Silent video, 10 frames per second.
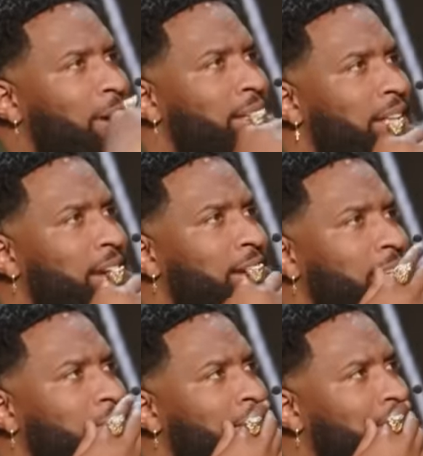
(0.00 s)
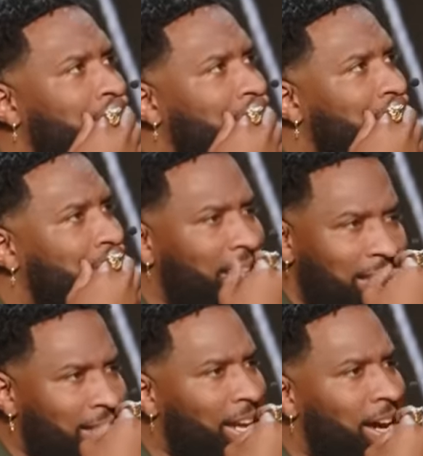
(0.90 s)
right there? Look
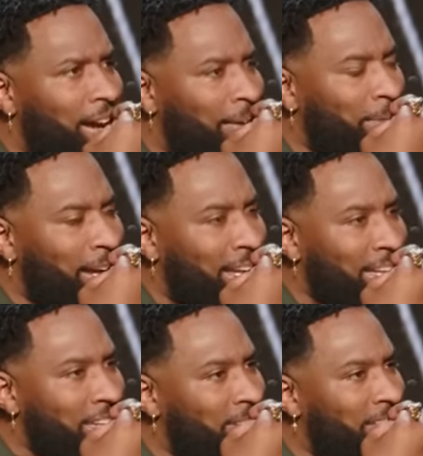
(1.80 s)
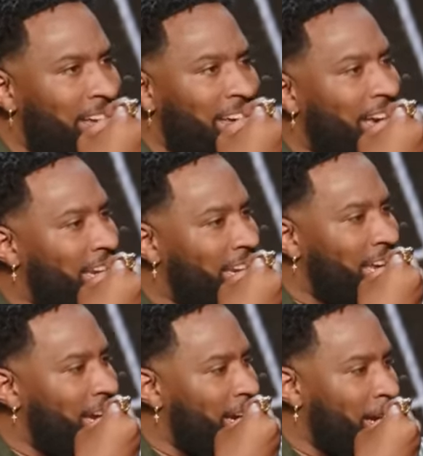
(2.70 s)
at God, man. Lift that hand in the
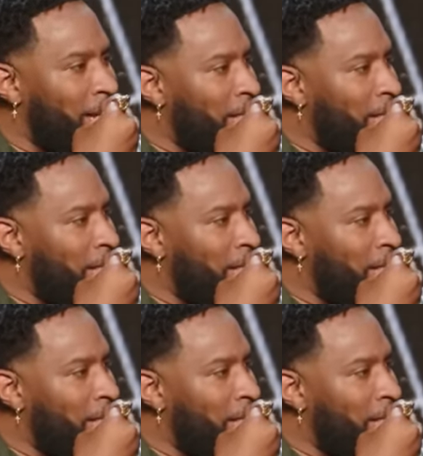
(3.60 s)
air.